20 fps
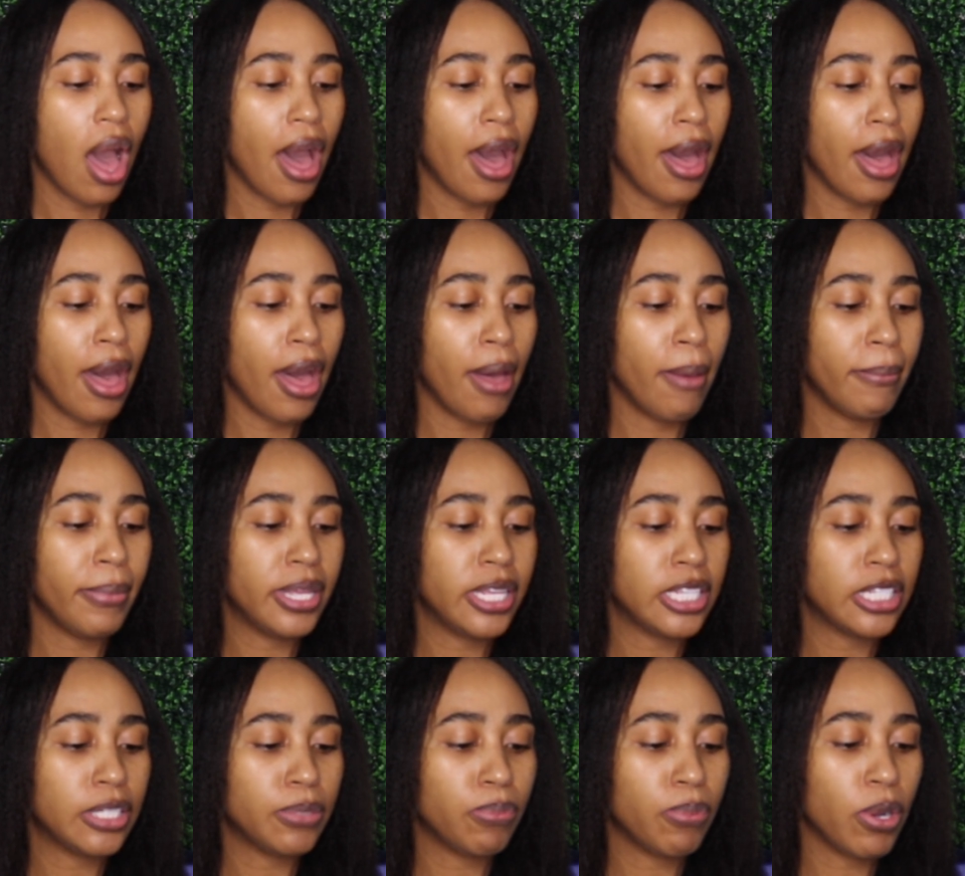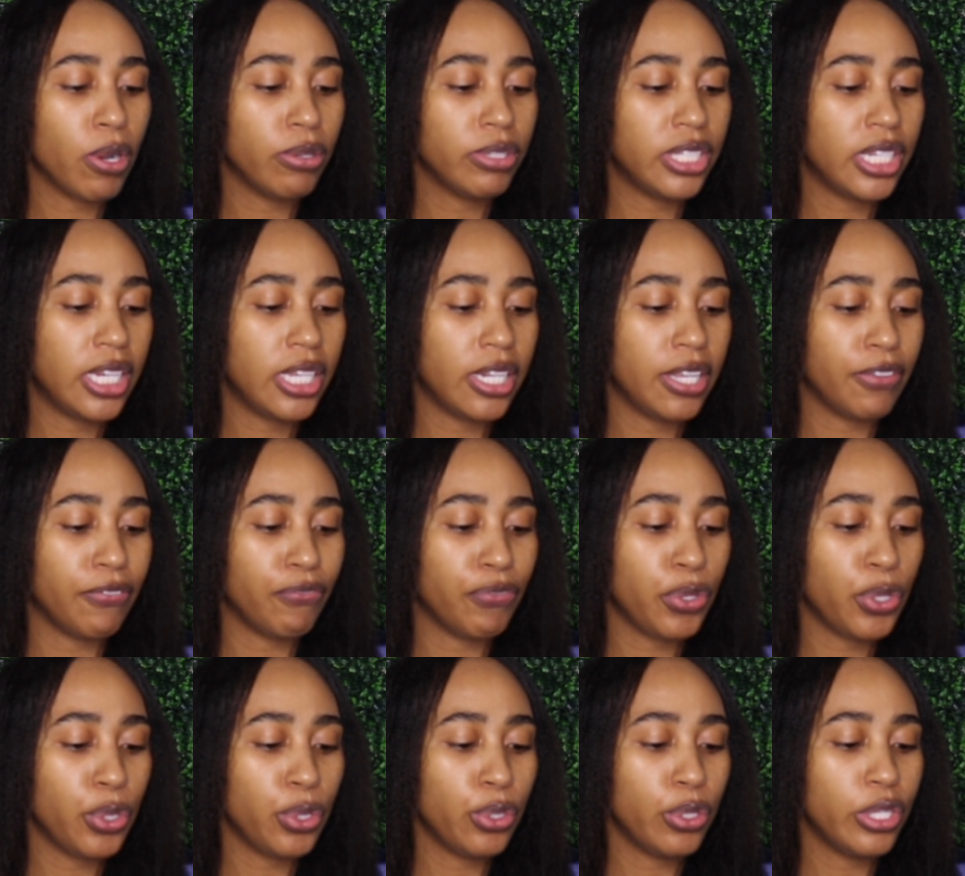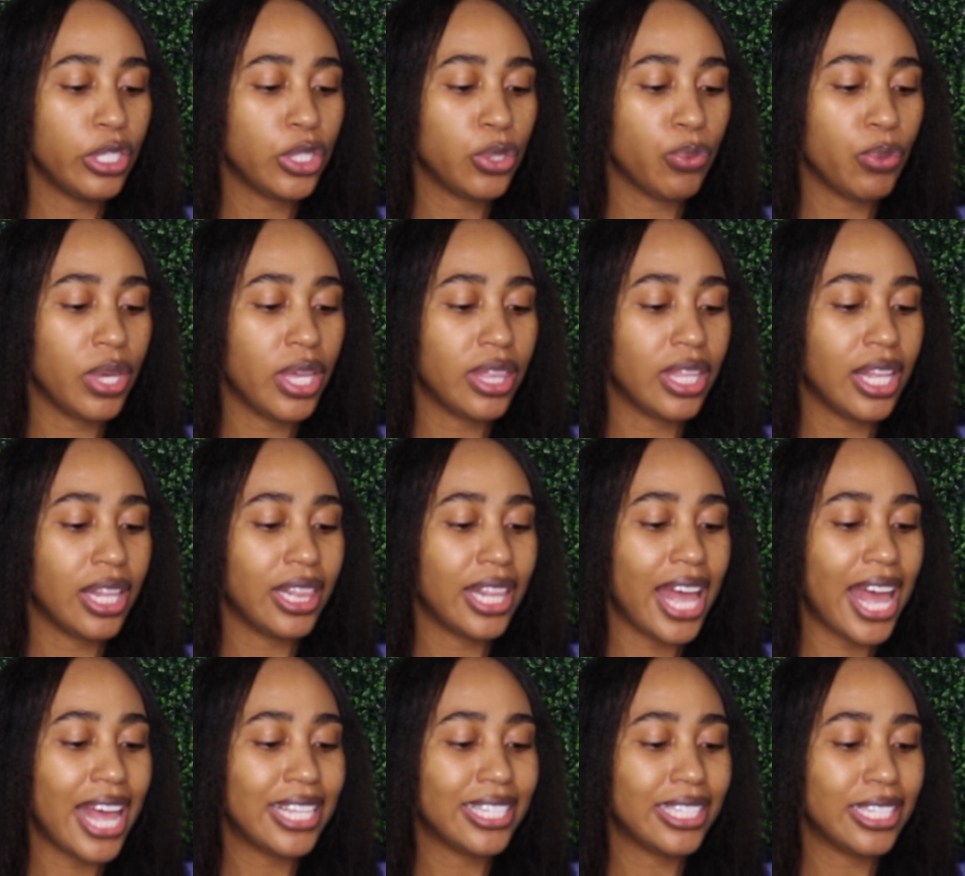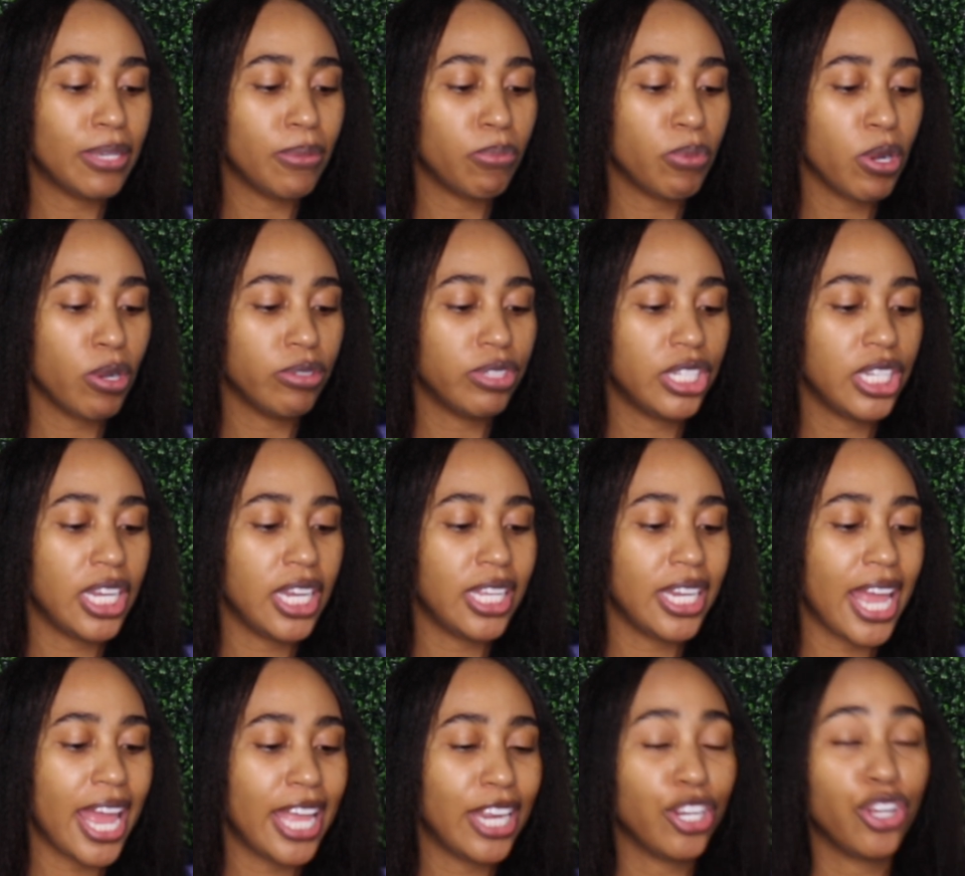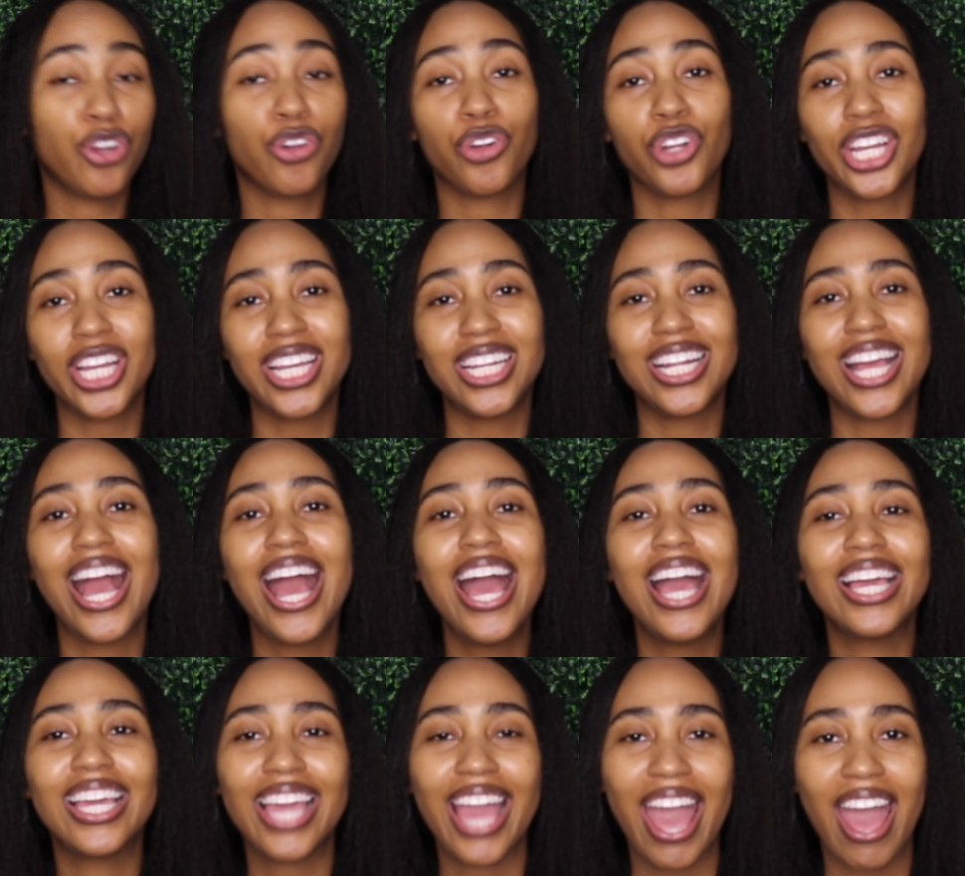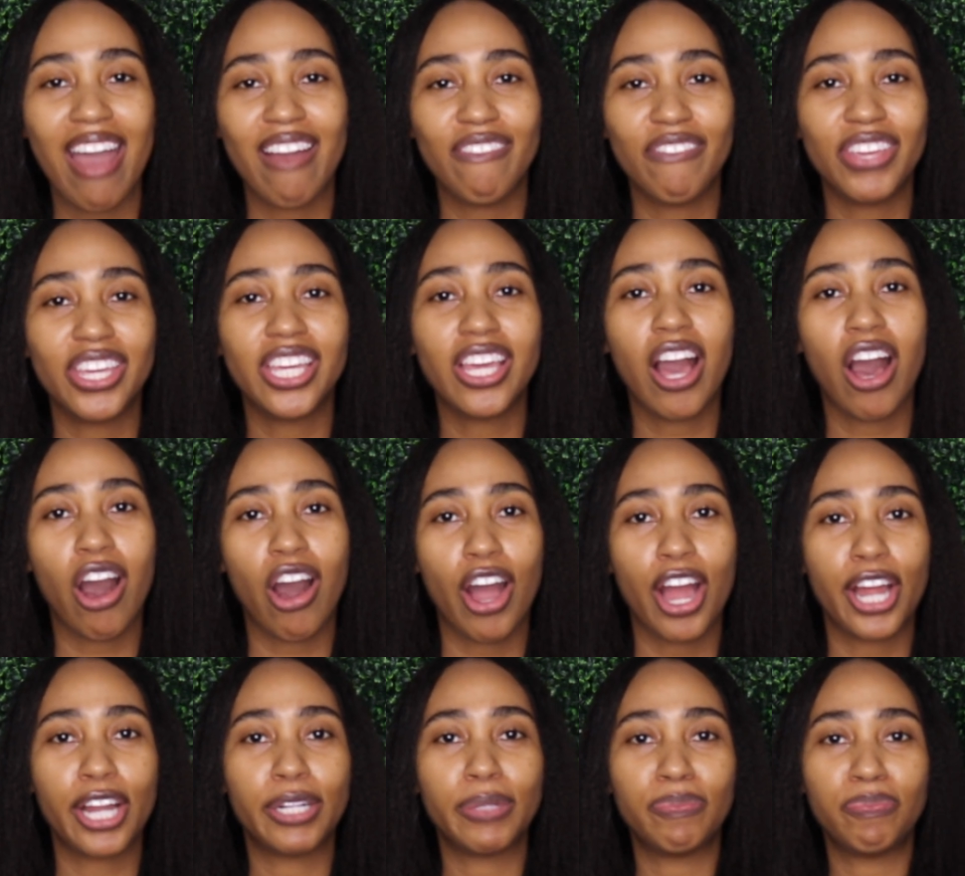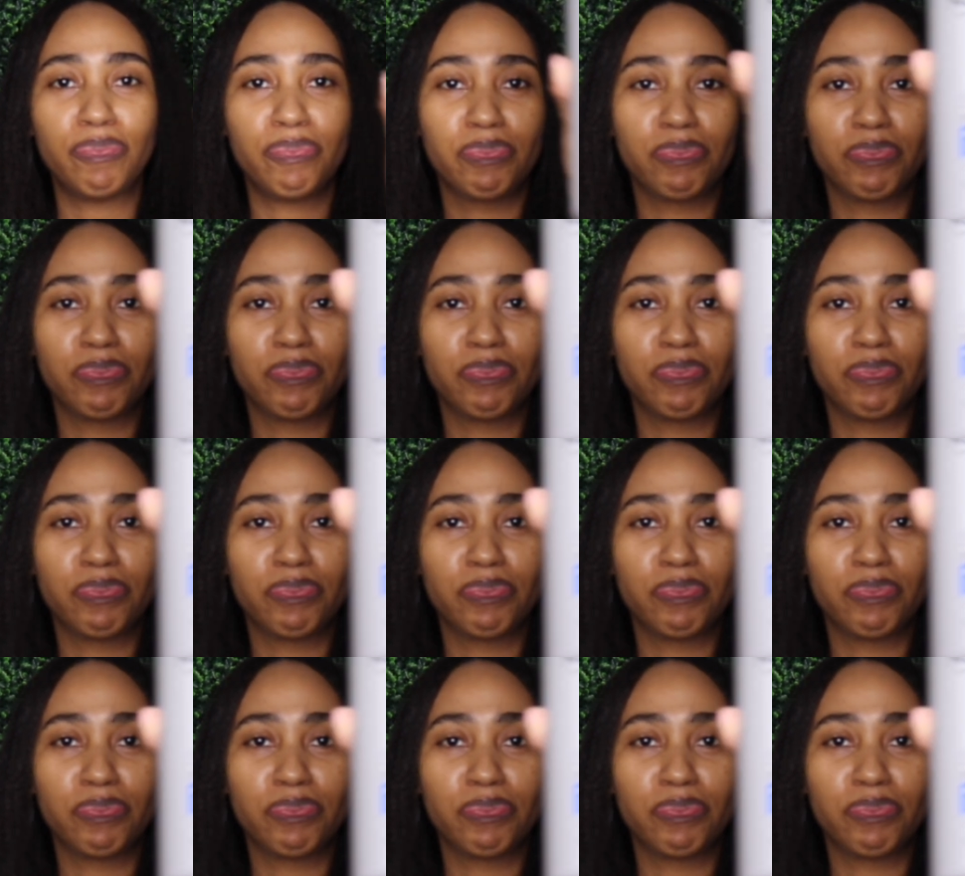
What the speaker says: It's protein infused with elastin protein and green caviar.